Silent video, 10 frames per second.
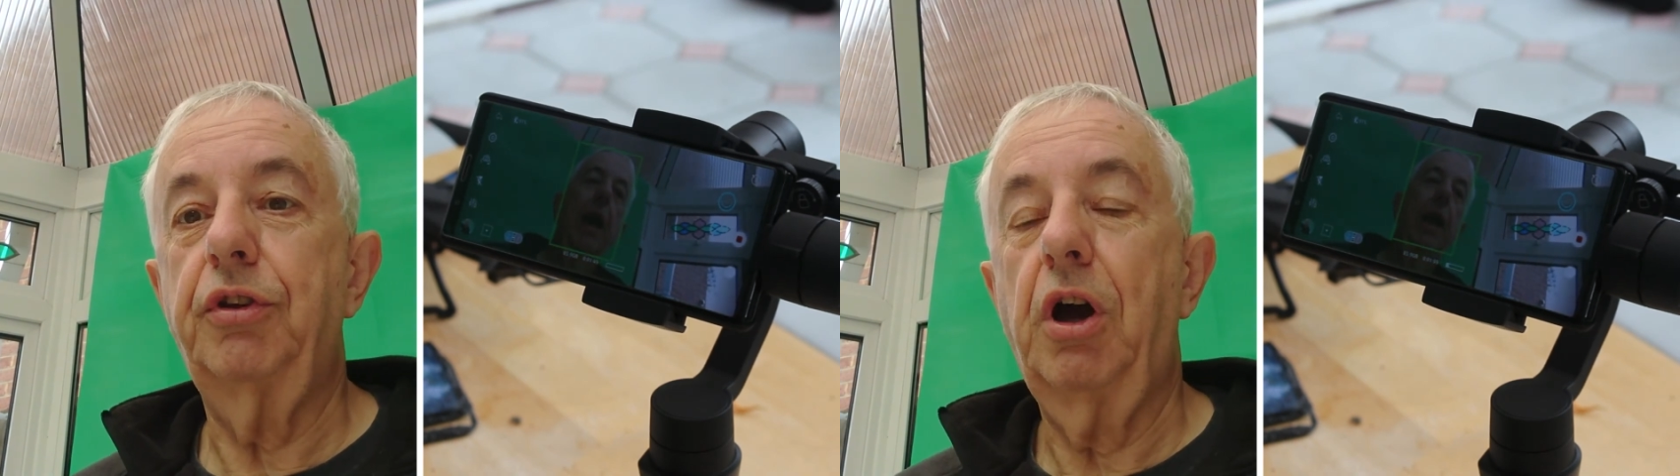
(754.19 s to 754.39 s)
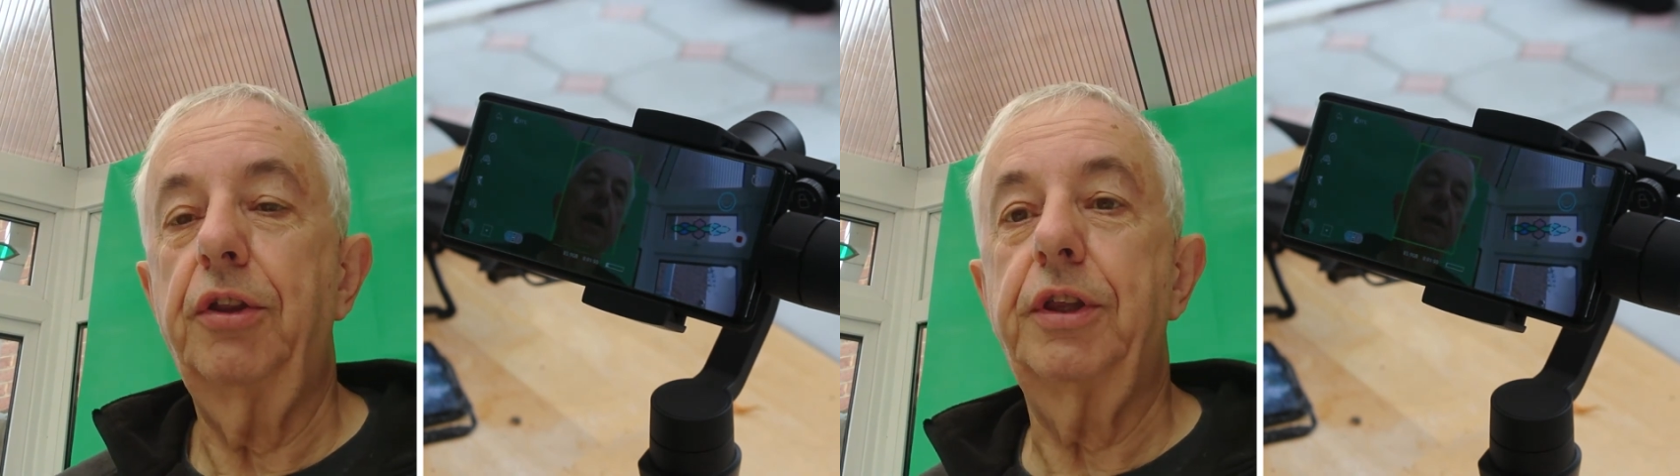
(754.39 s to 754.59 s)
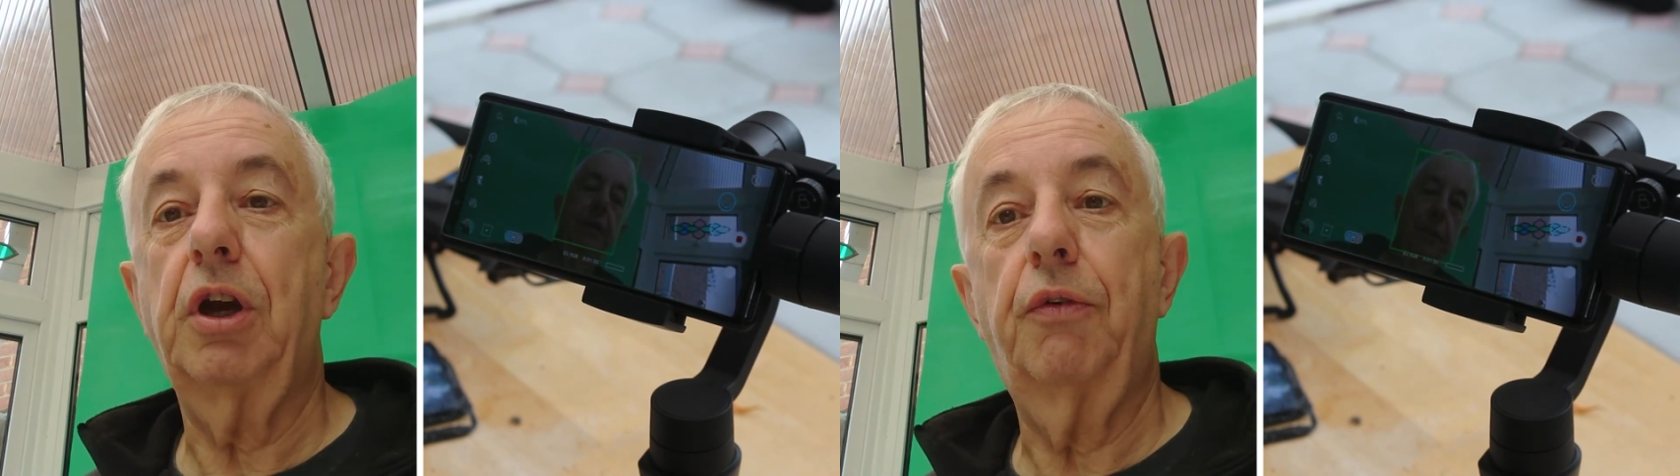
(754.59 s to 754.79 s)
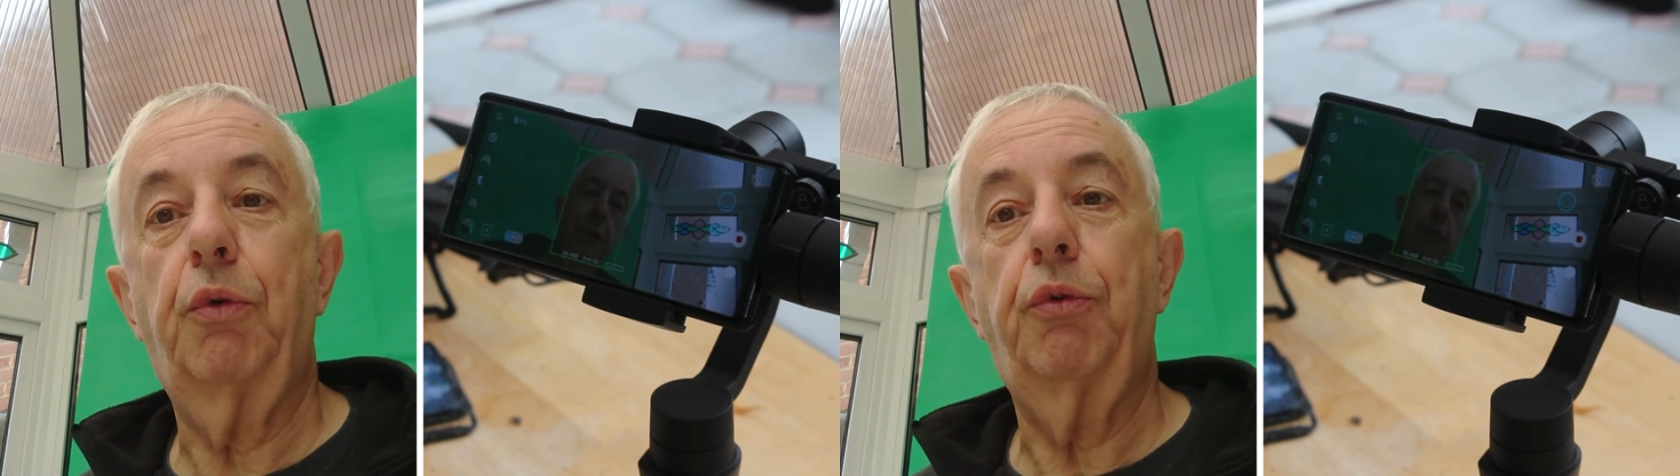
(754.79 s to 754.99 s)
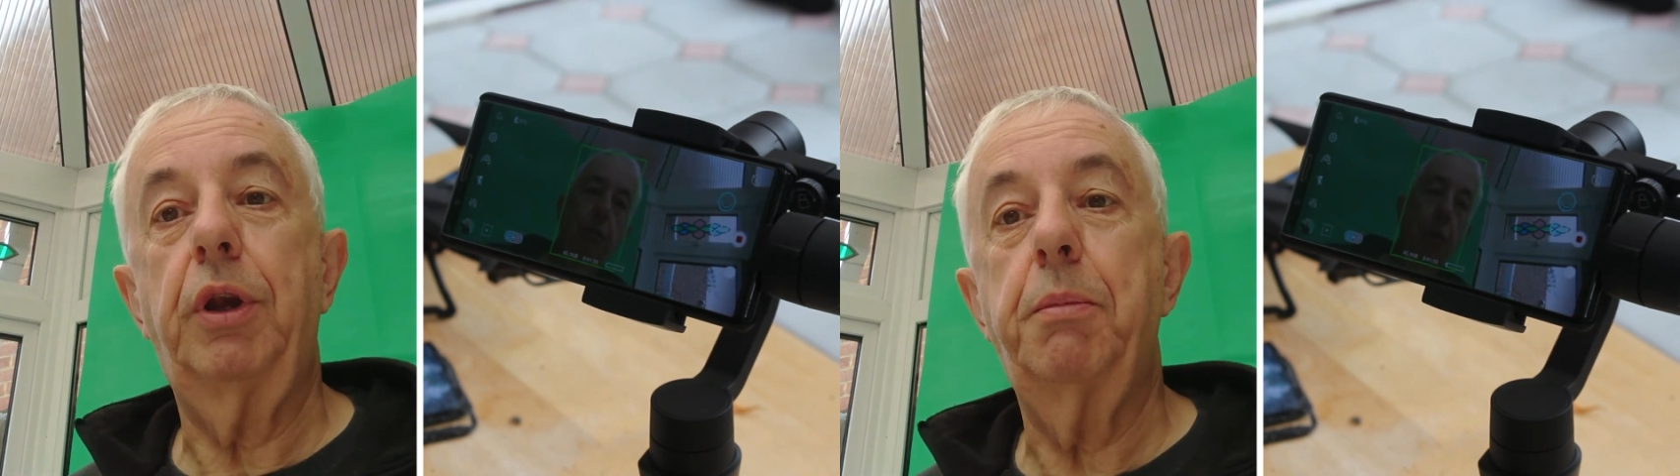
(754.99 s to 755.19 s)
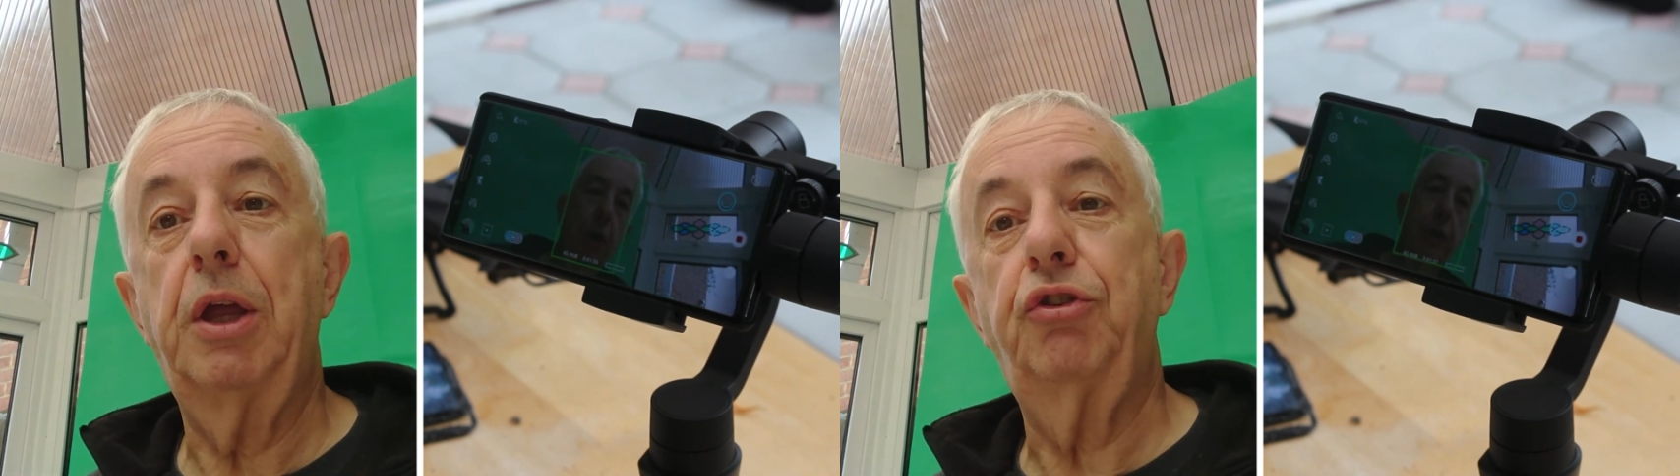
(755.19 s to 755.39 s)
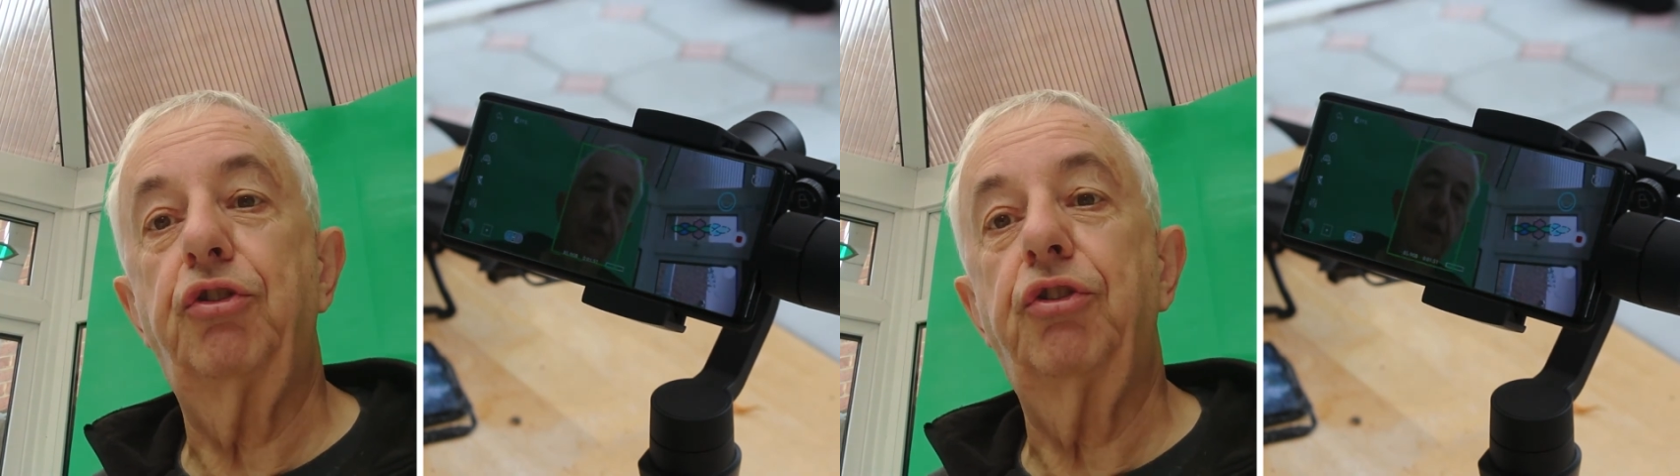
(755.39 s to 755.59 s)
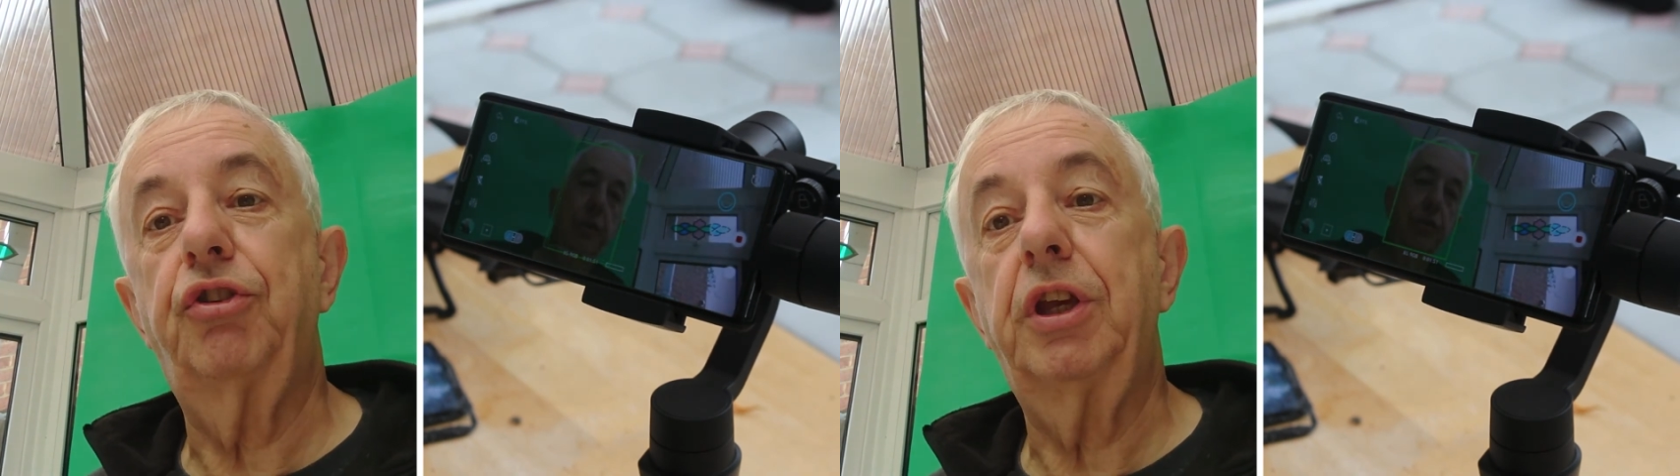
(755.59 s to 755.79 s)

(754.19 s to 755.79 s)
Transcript: I think I've already mentioned,